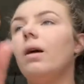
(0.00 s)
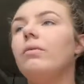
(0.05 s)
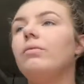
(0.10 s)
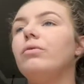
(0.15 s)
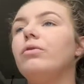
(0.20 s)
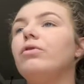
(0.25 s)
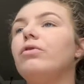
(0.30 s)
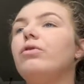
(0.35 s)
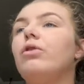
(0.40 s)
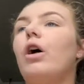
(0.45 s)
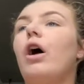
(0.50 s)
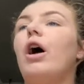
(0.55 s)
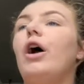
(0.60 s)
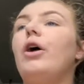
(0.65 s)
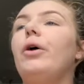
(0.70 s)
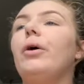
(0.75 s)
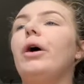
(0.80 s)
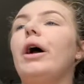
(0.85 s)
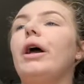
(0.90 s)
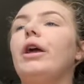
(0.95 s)
So
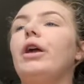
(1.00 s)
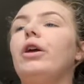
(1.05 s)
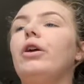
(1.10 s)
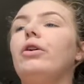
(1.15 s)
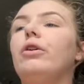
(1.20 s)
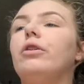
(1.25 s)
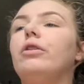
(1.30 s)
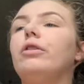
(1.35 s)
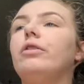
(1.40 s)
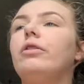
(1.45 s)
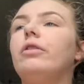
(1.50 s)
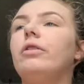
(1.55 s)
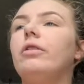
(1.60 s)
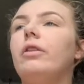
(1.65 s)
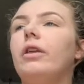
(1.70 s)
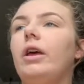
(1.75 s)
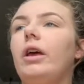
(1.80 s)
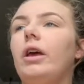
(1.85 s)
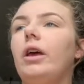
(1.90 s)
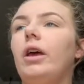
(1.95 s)
I used
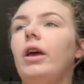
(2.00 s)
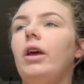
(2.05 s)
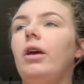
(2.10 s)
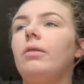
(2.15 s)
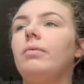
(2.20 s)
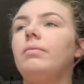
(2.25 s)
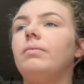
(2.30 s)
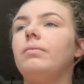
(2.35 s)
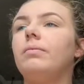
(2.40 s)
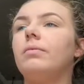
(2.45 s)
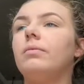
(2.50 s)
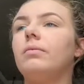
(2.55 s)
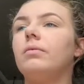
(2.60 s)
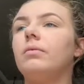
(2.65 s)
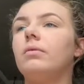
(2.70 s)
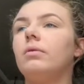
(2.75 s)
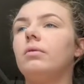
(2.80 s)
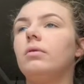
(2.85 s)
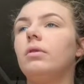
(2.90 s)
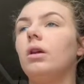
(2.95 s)
the
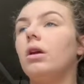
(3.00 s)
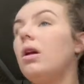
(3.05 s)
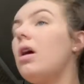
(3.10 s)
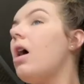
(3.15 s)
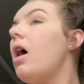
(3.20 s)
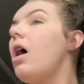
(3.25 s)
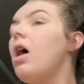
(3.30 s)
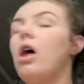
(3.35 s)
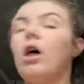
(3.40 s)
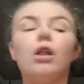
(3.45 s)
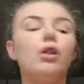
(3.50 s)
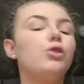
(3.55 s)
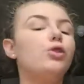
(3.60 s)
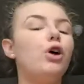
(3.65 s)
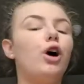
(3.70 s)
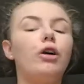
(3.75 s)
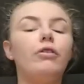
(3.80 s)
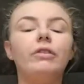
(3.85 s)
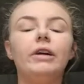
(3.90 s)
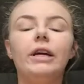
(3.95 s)

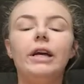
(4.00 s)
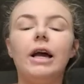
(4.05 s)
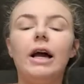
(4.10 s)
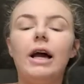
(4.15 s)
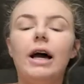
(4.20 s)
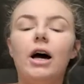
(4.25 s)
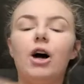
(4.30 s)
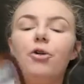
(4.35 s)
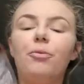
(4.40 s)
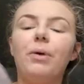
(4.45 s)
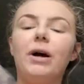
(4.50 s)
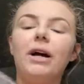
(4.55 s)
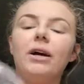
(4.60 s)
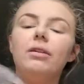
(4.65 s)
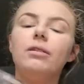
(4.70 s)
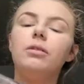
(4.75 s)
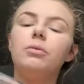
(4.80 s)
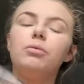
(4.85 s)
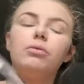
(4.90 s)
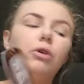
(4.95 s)
L'Oreal Back
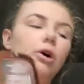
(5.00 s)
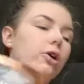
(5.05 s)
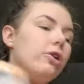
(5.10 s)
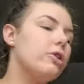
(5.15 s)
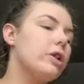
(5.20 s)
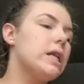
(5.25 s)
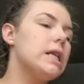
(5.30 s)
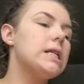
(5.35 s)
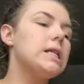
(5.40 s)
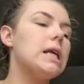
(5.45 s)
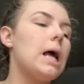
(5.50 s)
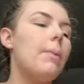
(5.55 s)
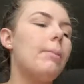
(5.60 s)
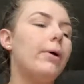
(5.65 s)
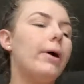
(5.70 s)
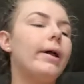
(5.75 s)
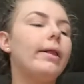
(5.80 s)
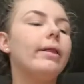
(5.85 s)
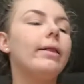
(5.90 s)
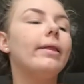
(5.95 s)
to Bronze
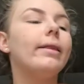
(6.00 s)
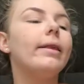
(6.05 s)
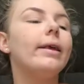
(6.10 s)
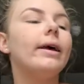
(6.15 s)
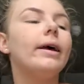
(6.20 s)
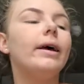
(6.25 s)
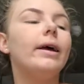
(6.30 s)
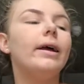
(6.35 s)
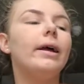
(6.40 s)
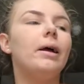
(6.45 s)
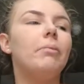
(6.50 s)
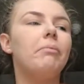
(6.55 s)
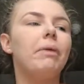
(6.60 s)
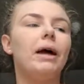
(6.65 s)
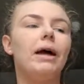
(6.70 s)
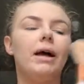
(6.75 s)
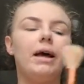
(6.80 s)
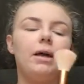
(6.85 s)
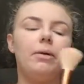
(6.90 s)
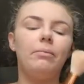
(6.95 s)
bronzer. I get
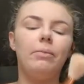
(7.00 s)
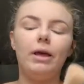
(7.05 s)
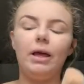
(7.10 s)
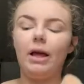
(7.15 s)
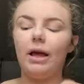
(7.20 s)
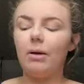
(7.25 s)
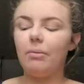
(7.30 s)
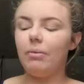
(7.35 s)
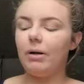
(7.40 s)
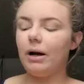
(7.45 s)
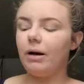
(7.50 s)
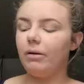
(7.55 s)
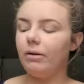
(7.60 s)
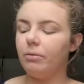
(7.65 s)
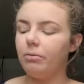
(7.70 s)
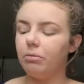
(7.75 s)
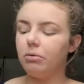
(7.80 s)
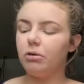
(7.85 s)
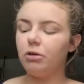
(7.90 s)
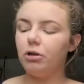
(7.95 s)
my big powder
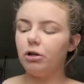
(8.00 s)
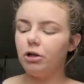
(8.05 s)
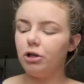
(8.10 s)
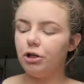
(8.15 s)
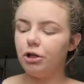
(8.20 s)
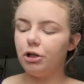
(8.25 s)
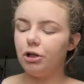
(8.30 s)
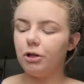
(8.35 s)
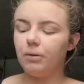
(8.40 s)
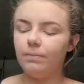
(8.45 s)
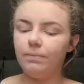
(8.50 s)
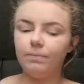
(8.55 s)
brush